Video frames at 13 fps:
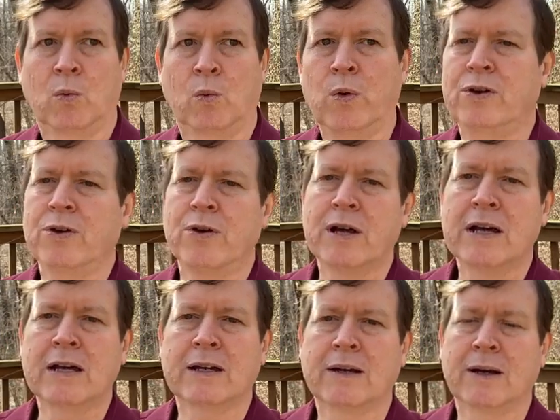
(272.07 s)
when you're
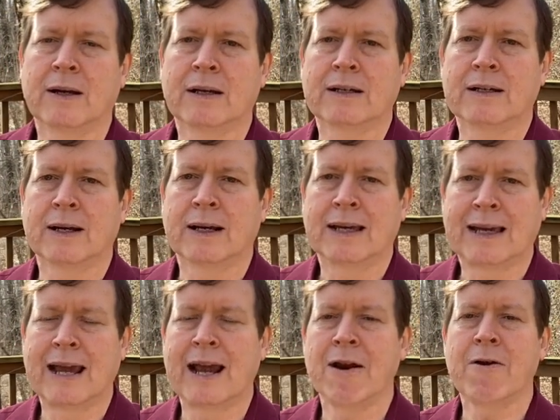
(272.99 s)
not
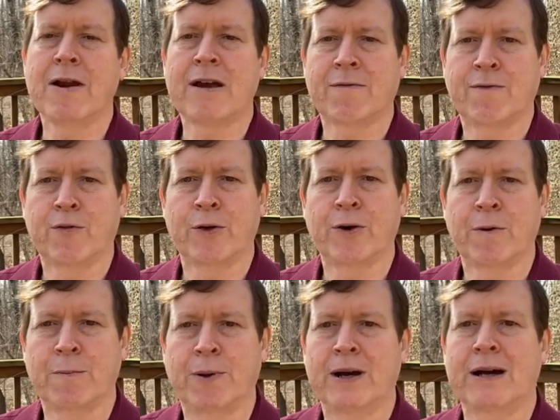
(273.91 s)
caring for
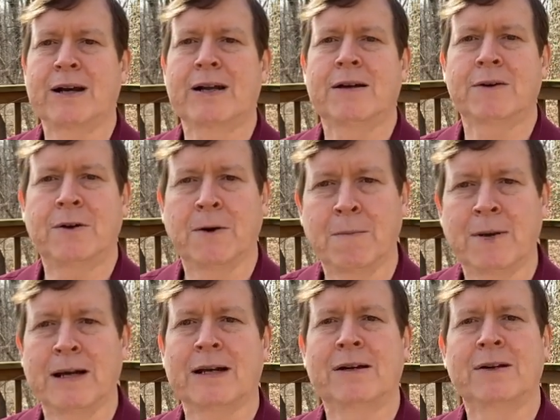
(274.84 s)
your body and your
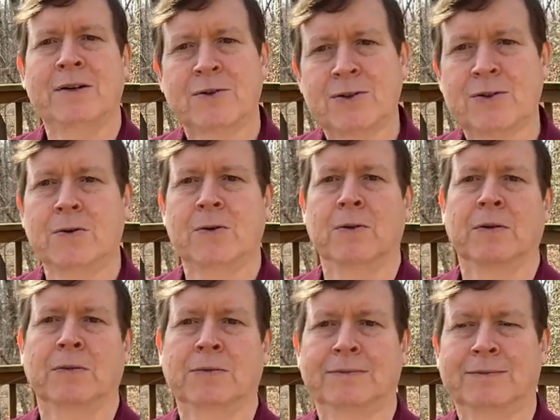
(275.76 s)
mind and your soul.
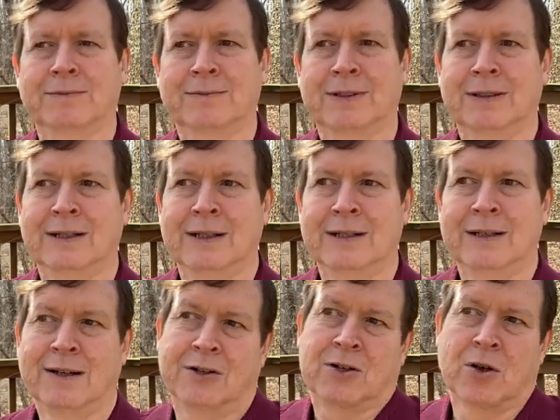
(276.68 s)

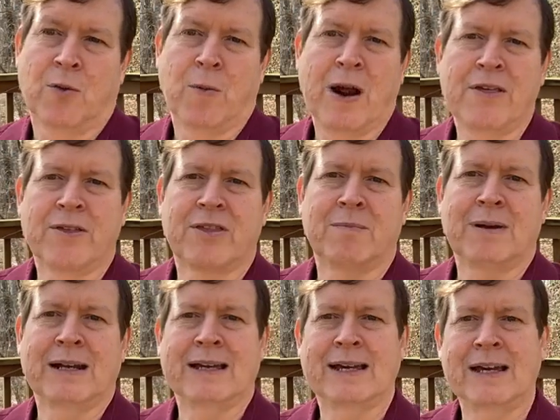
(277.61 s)
And so rather than
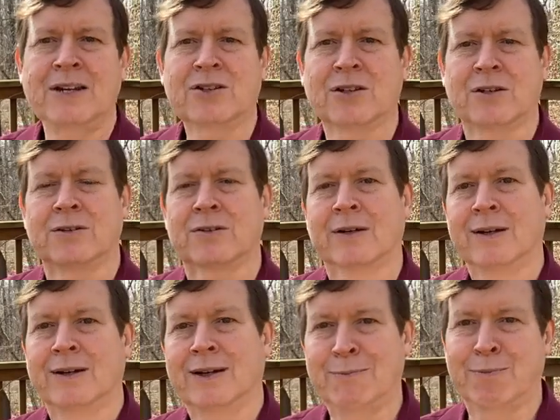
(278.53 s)
medications,
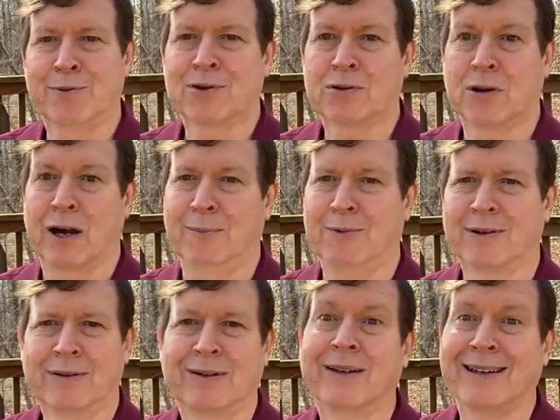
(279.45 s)
he prescribed,
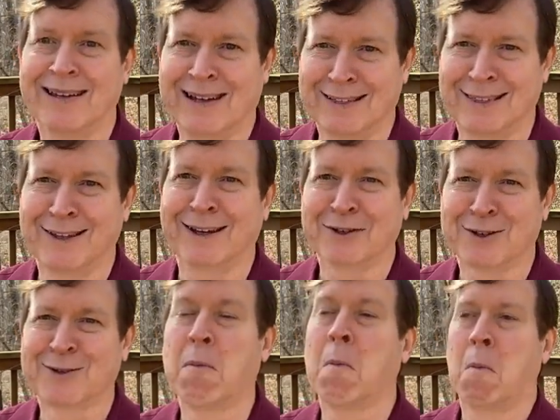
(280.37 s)
get
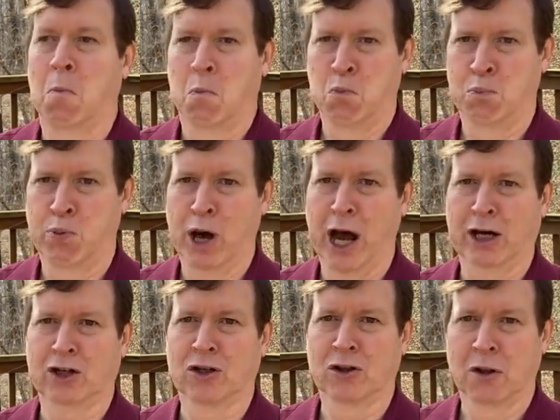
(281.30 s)
this,
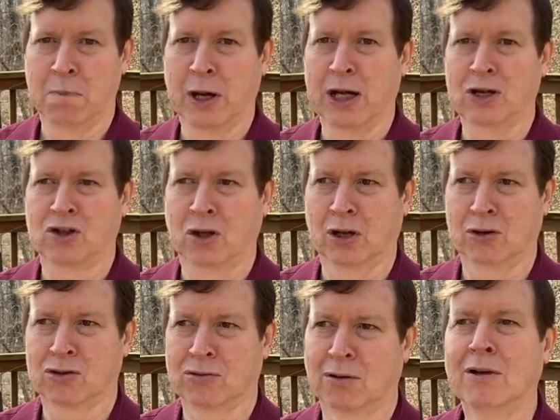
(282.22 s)
back to the
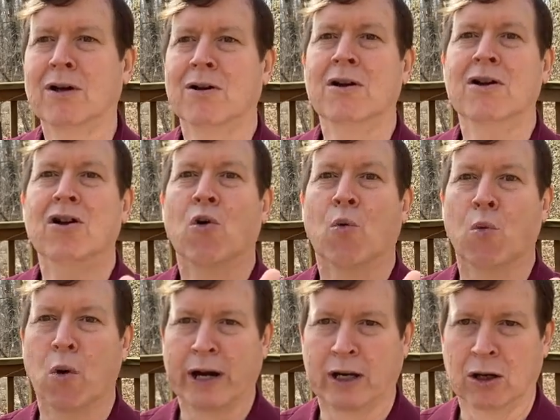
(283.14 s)
basics.
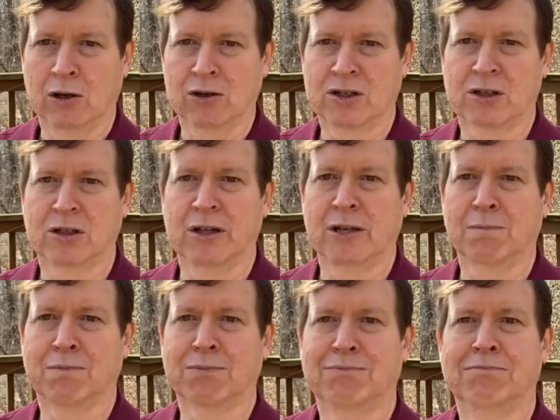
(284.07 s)
Regular sleep,
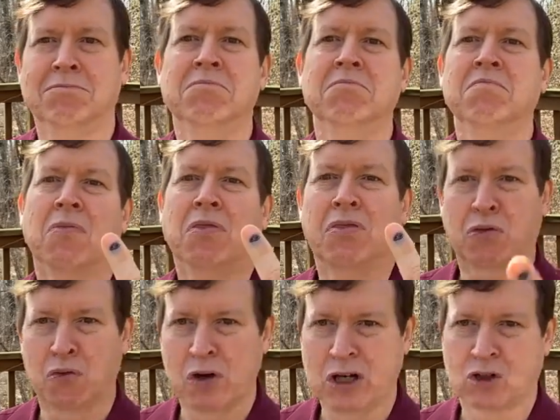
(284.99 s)

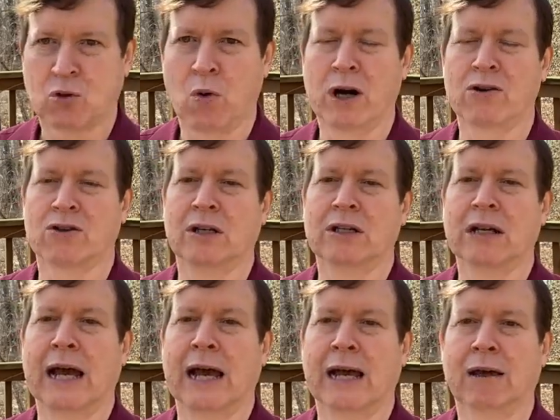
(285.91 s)
three squares a
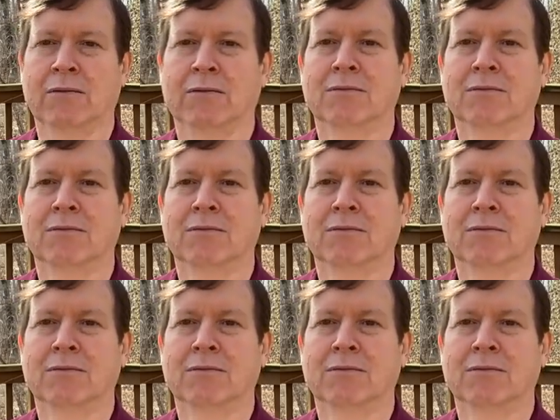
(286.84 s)
day,